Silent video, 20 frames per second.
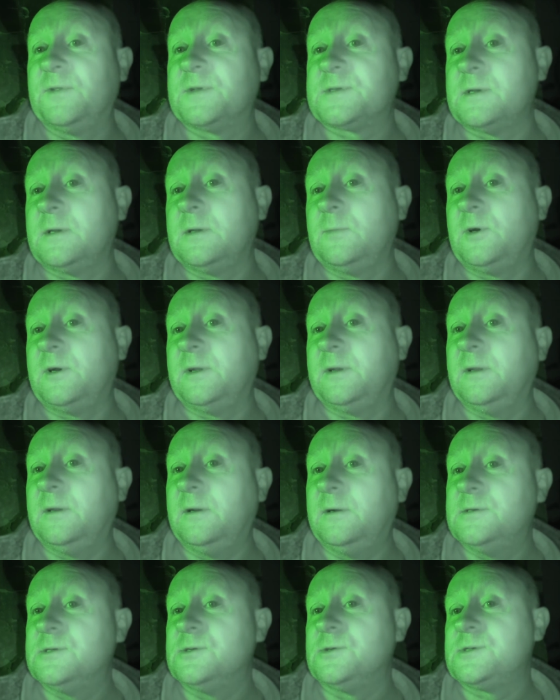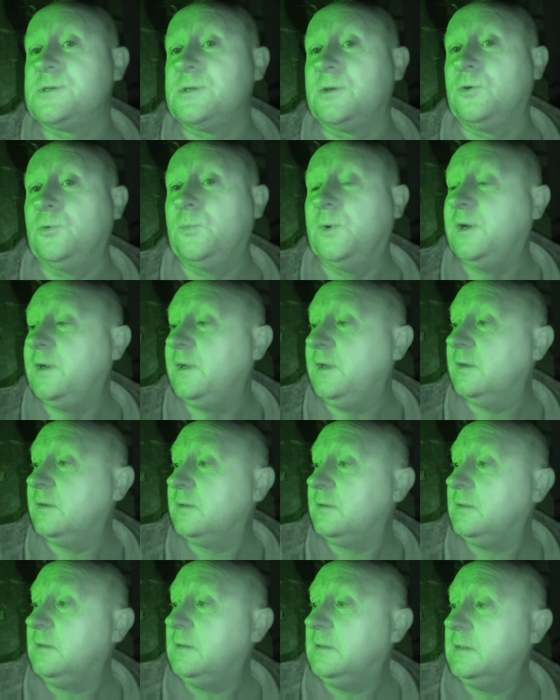the same idea as us to come in here
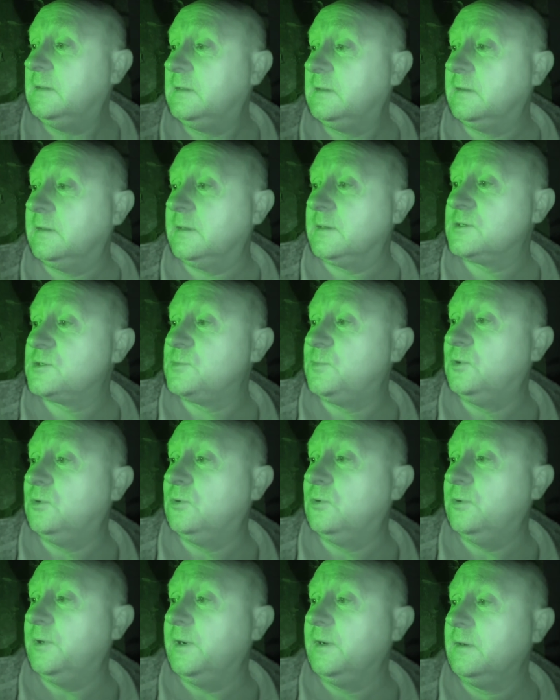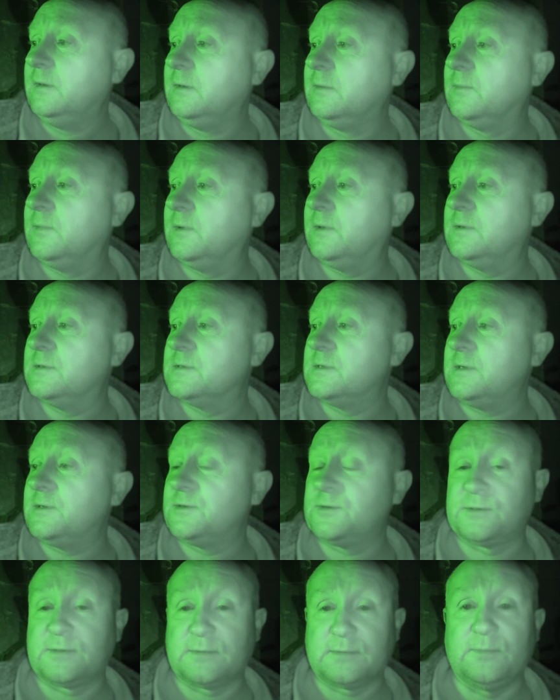exploring, because
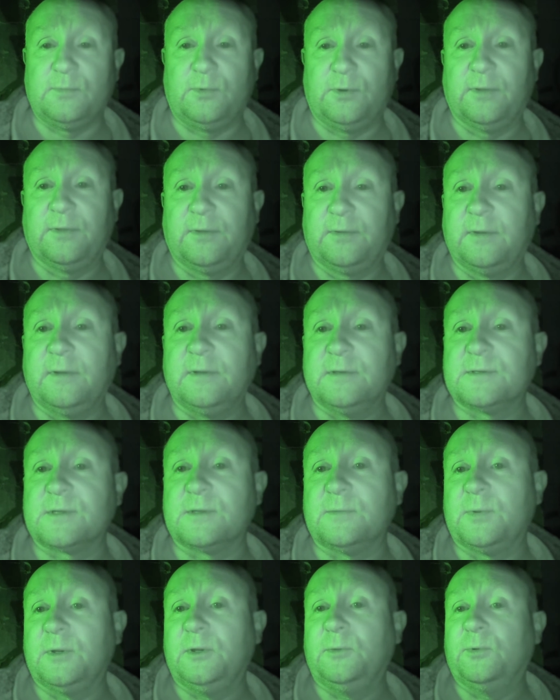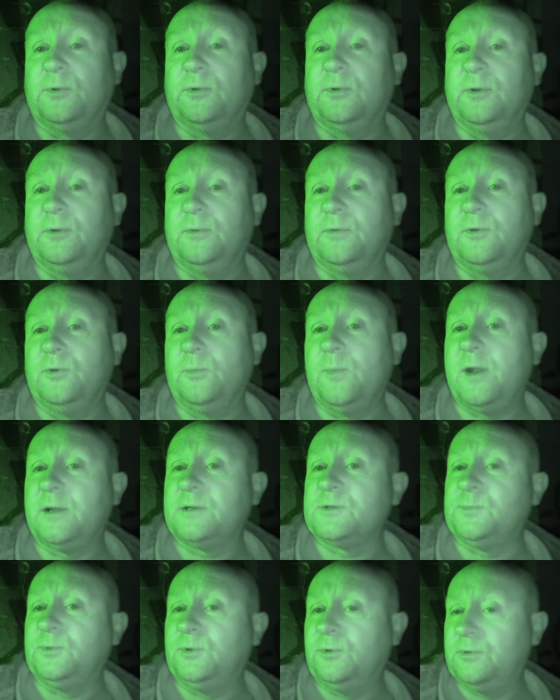that's one of the things that people do, urban
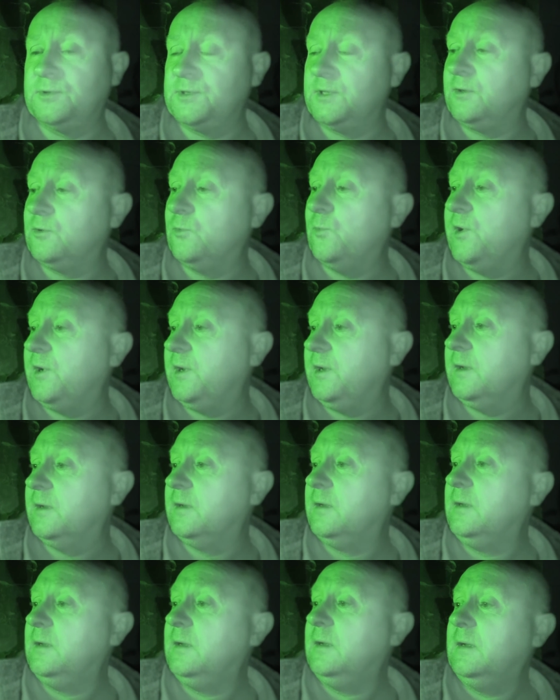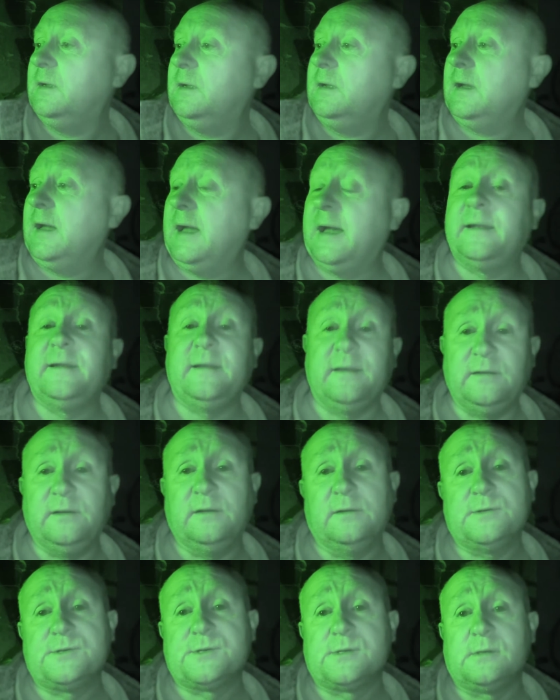explorers, they come in here, and
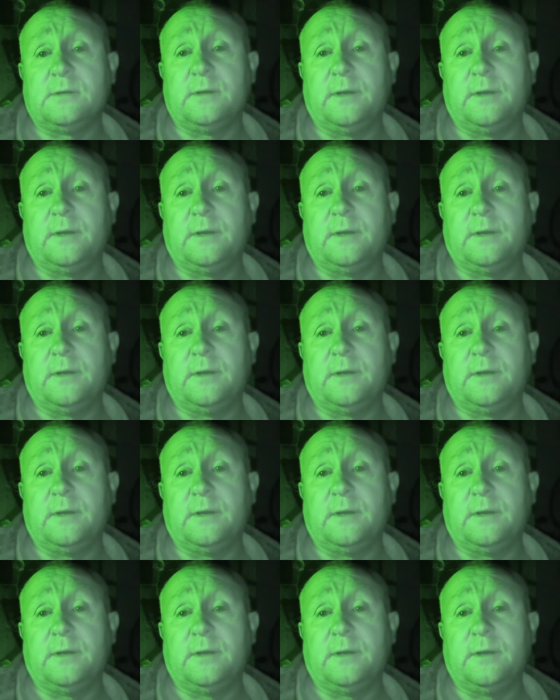idiots,